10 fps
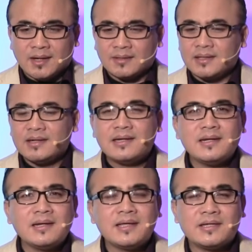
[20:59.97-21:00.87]
the
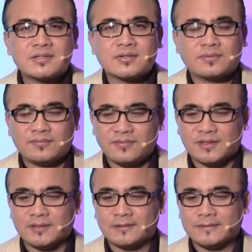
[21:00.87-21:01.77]
lilies of the
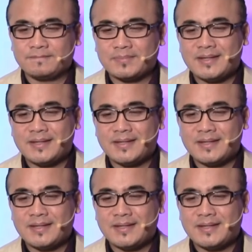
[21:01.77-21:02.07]
field.